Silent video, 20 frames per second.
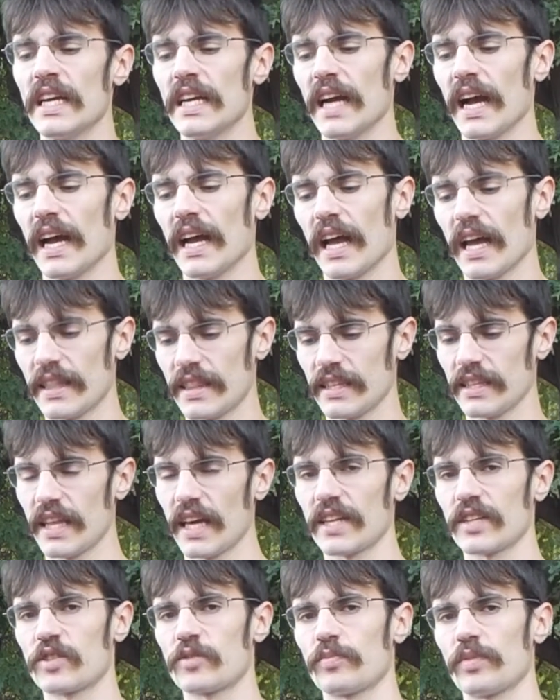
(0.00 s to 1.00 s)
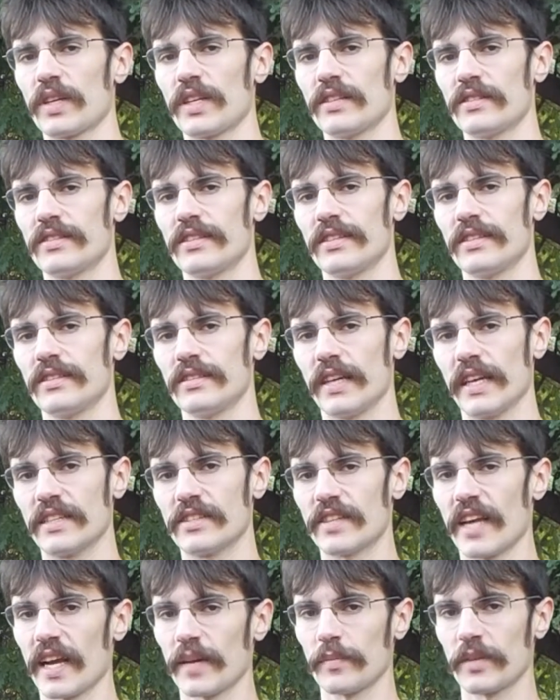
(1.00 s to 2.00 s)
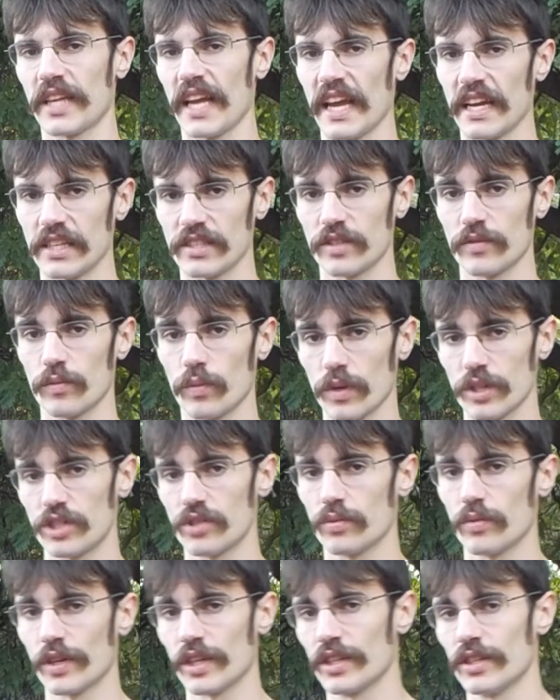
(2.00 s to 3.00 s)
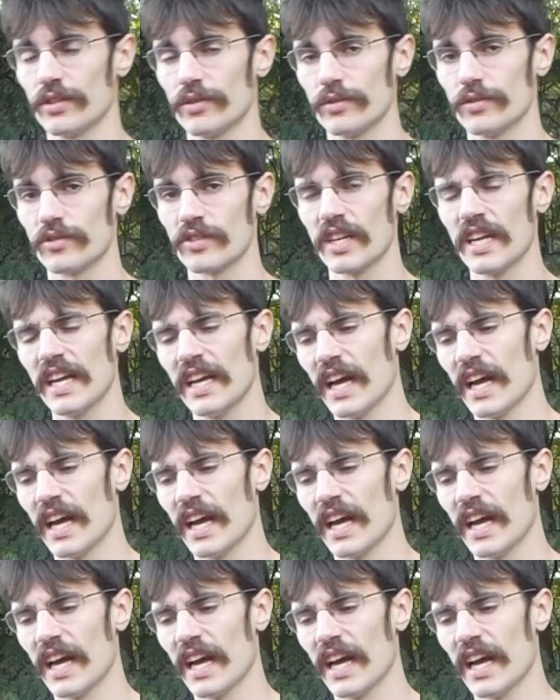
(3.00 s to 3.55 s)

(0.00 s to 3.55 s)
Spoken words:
I think that explains the exact mechanics of what you want to use.